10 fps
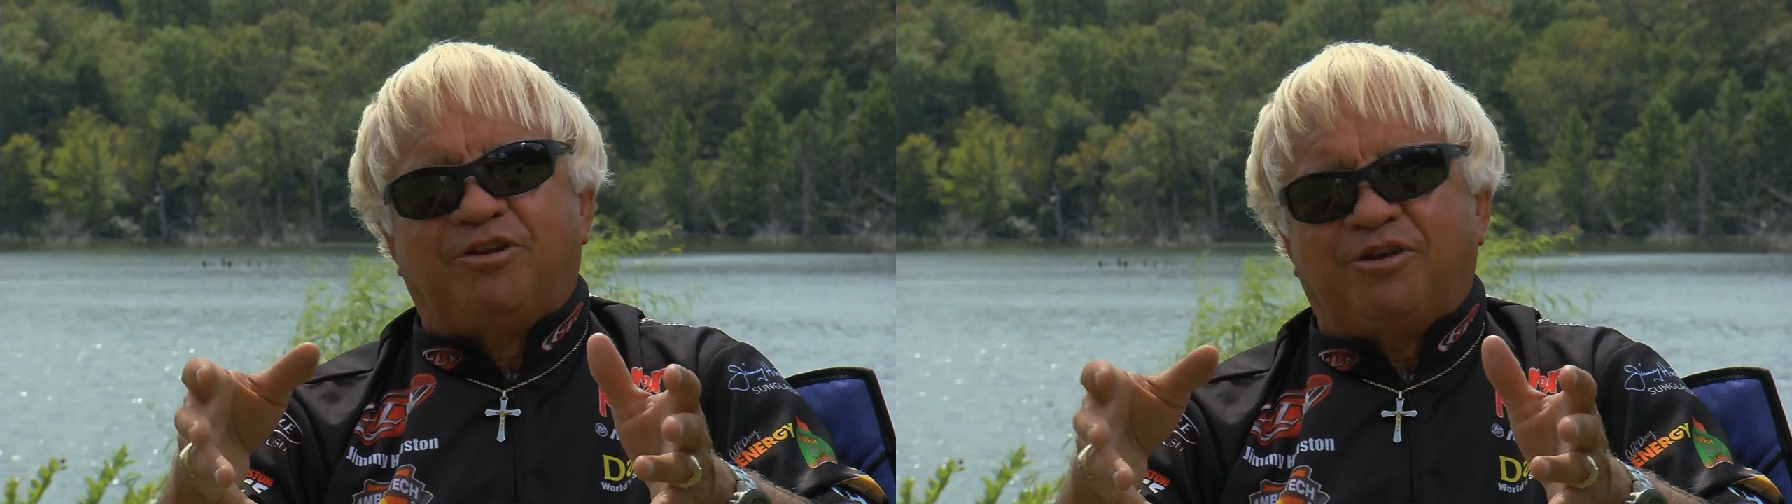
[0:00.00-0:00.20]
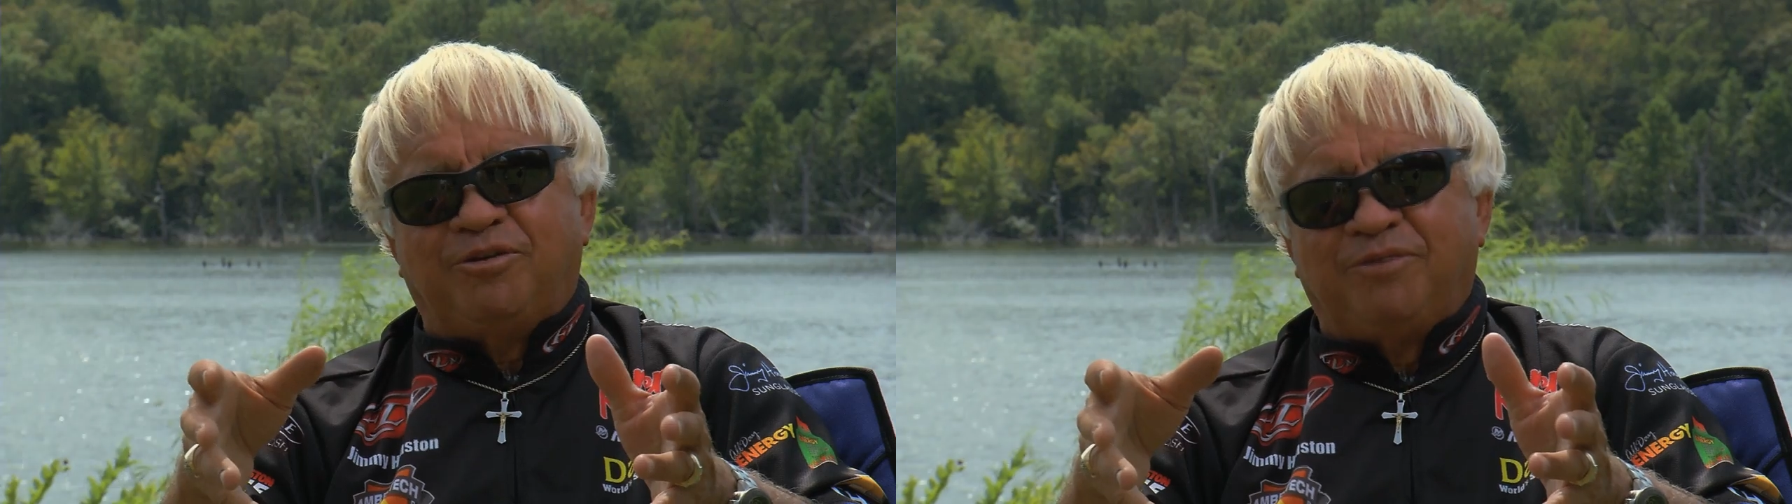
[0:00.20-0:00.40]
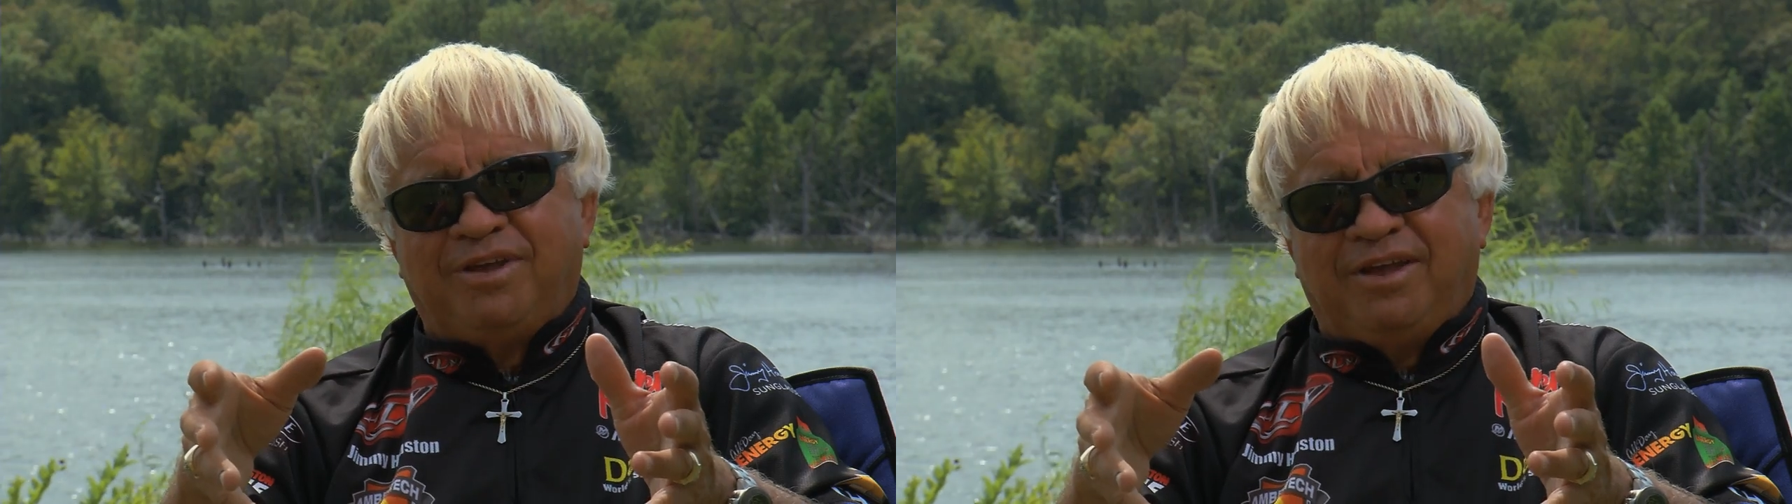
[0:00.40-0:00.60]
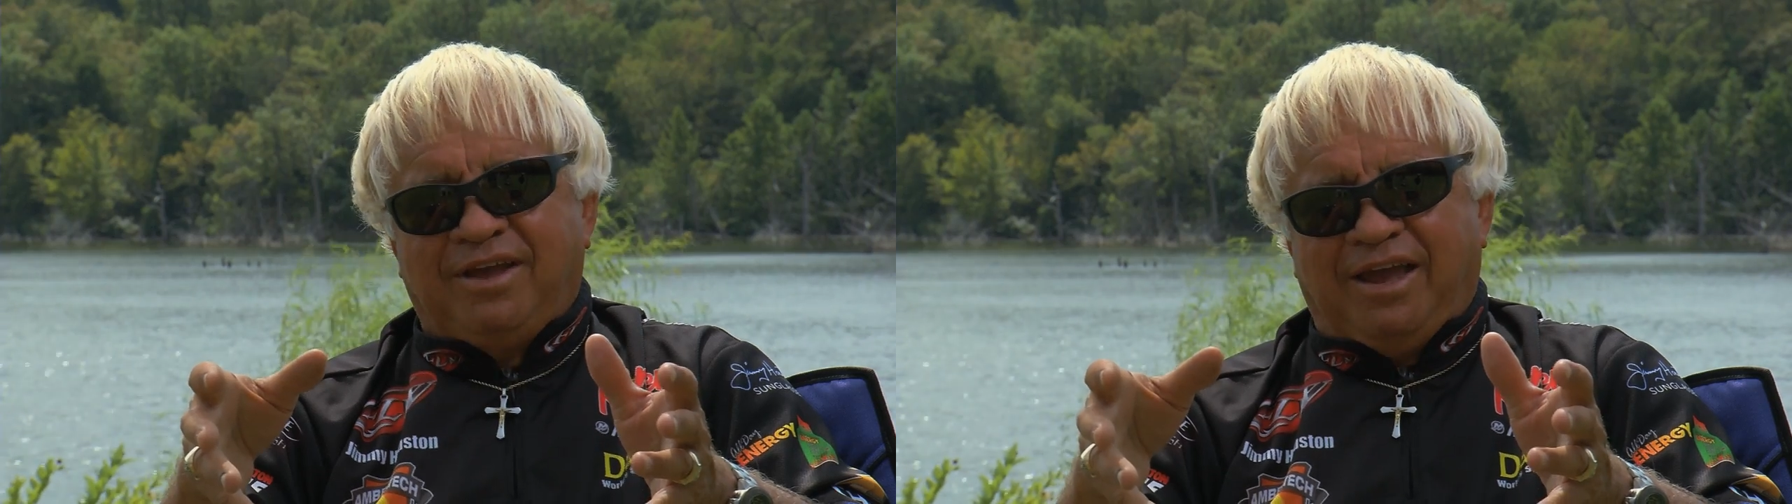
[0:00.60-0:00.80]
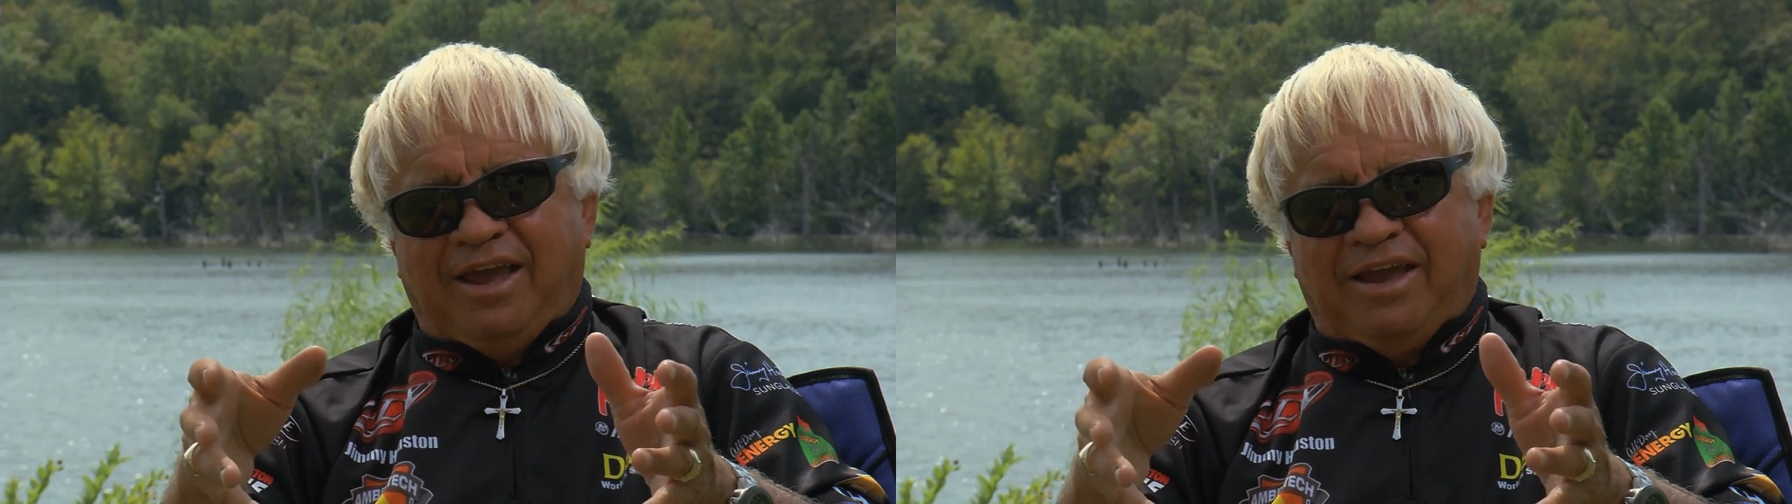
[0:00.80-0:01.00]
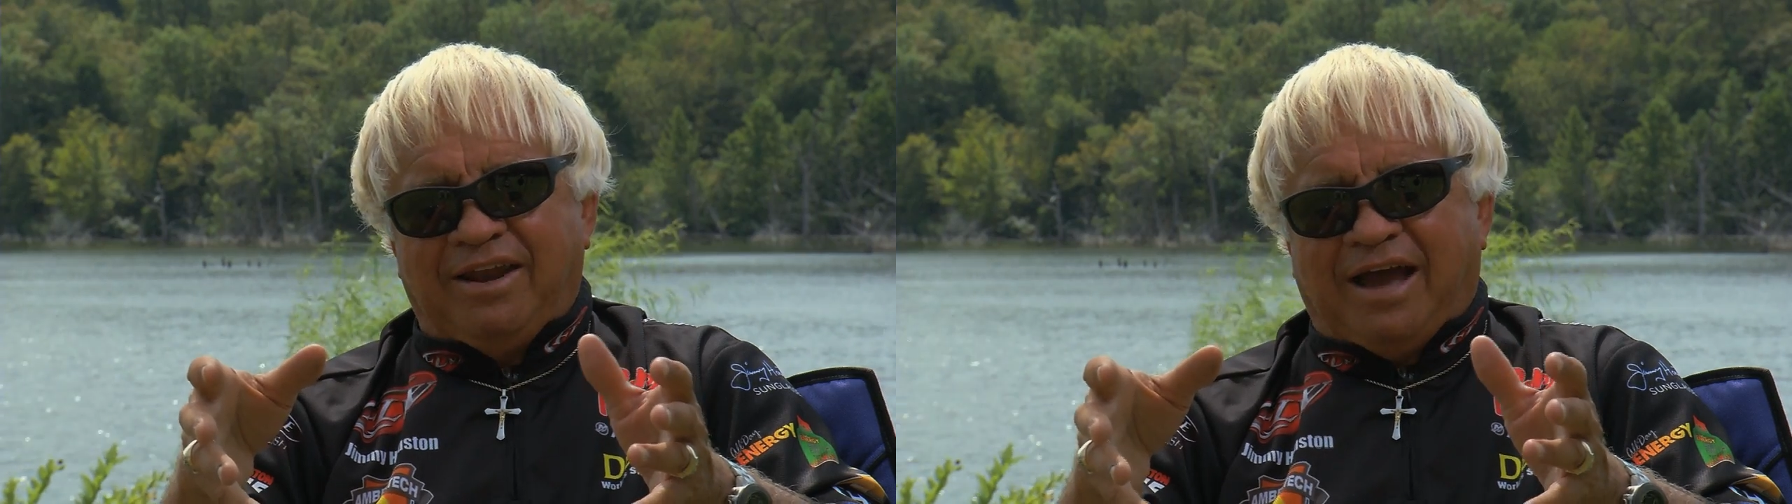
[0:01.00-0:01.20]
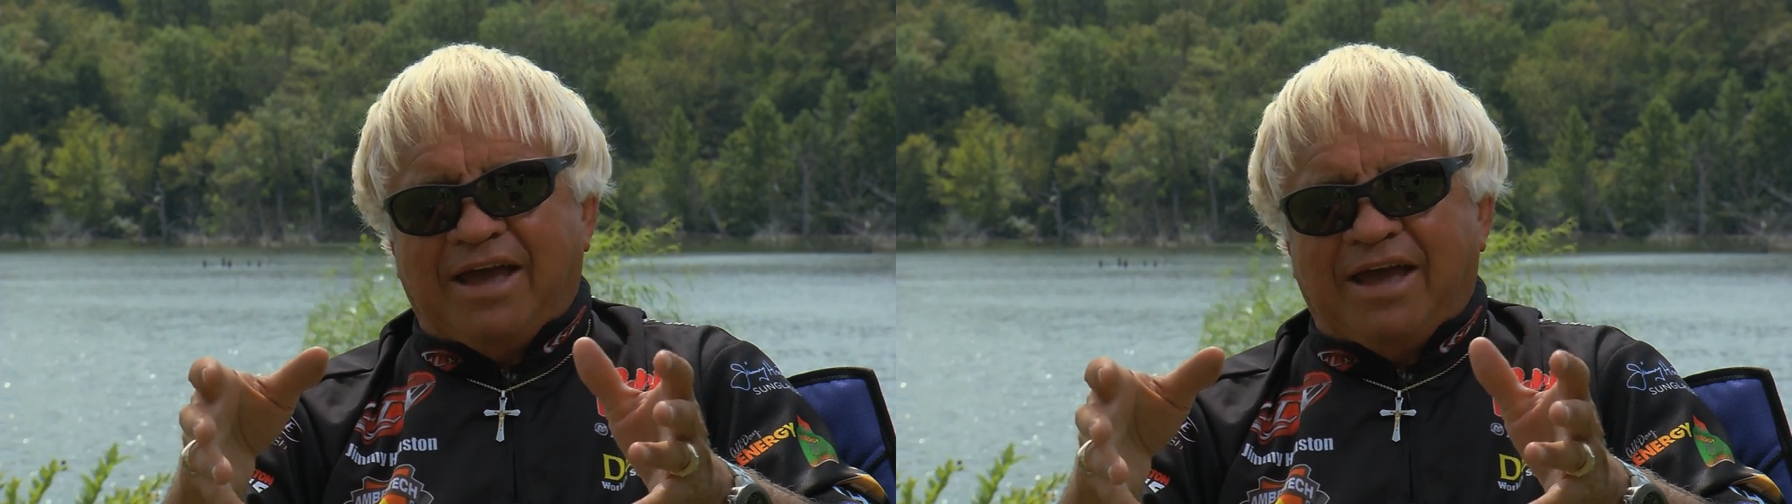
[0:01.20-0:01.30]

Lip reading: do. And